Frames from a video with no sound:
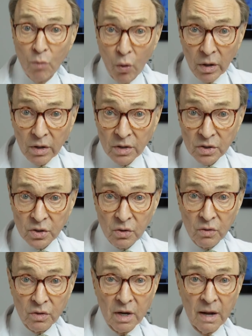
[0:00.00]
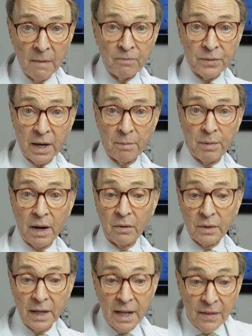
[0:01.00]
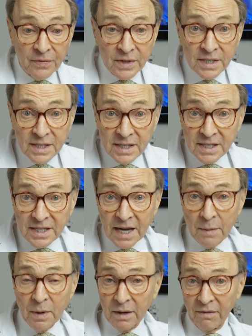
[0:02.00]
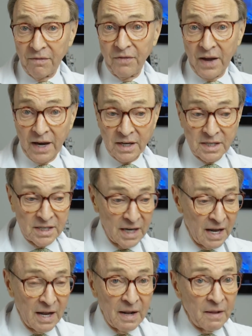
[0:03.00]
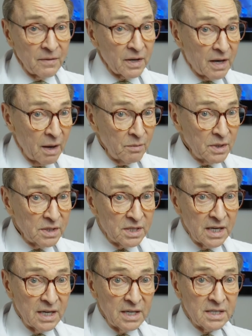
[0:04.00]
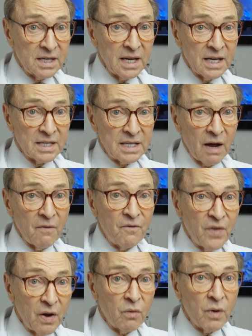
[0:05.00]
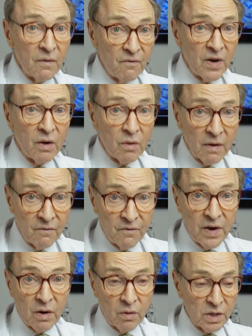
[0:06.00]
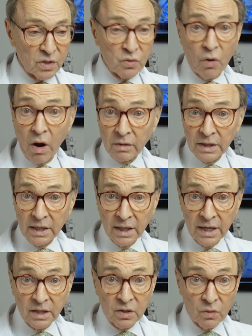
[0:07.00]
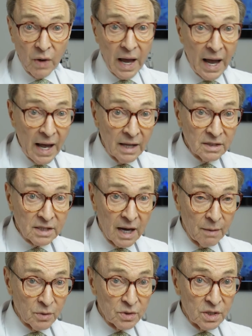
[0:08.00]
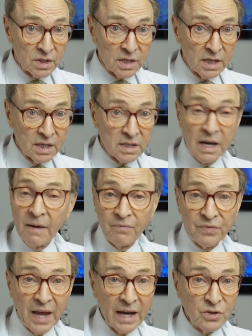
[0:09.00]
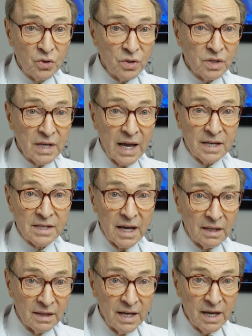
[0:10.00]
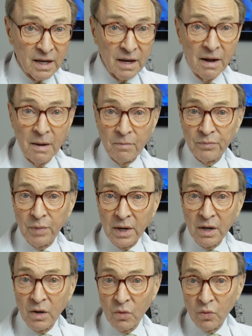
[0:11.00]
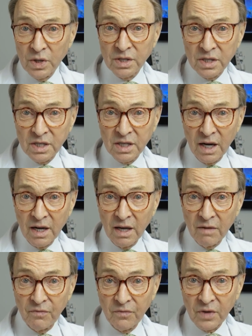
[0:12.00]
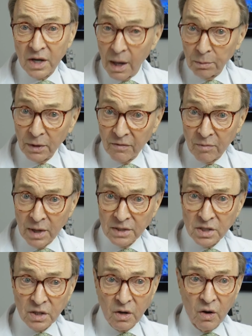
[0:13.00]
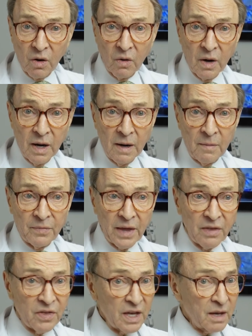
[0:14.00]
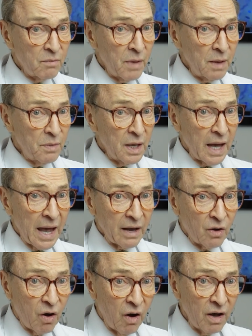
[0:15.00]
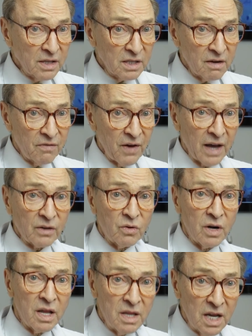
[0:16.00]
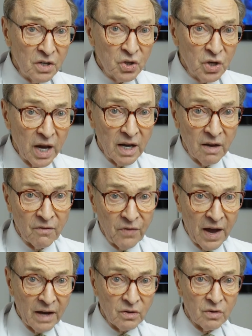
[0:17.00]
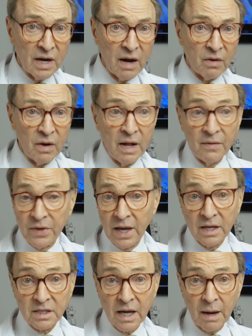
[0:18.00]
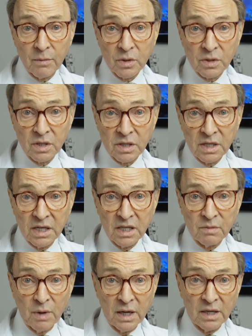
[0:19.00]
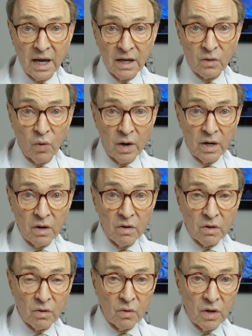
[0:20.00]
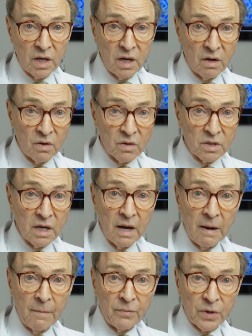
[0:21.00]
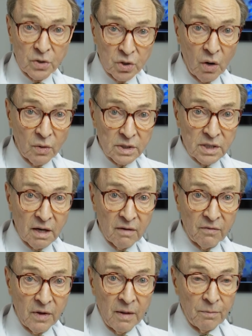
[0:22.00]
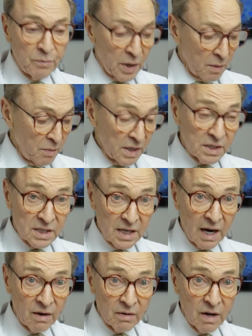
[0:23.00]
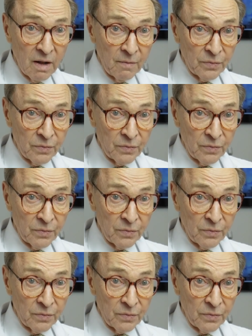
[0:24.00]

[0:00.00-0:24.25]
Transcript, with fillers: more concerned about the systemic effects. Gum disease is now very, very, very strongly linked to Alzheimer's disease, not just as a link, but in a recent study, if couple of months ago, they think it may be a causative factor, an initiating factor. Now, the Alzheimer's disease may take 20 or 30 years to show itself, but it may start